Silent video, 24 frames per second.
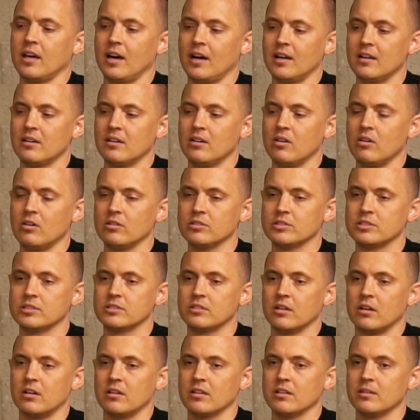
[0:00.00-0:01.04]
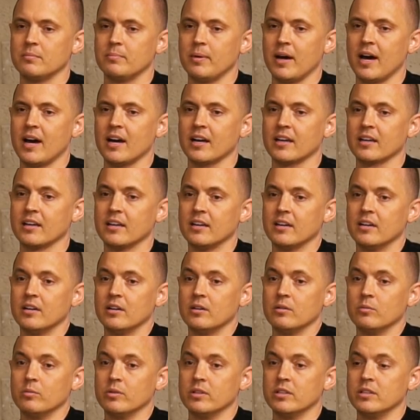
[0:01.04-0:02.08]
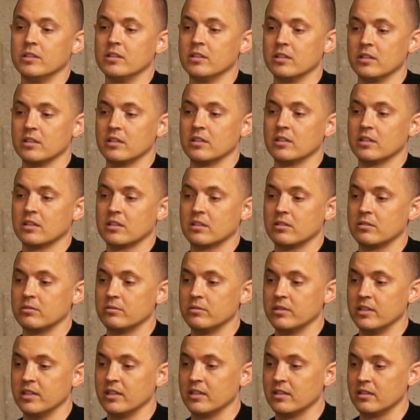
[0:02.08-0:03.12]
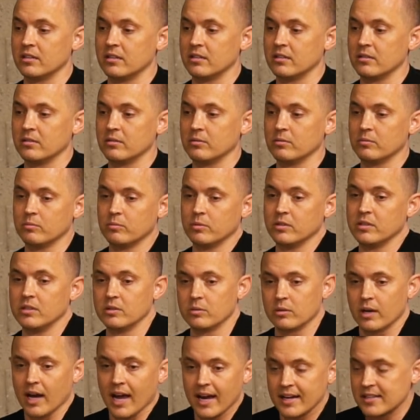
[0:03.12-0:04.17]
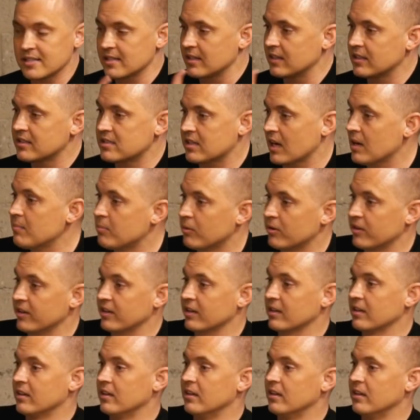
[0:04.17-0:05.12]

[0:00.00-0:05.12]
kind of all started back when you were exiting skateboarding.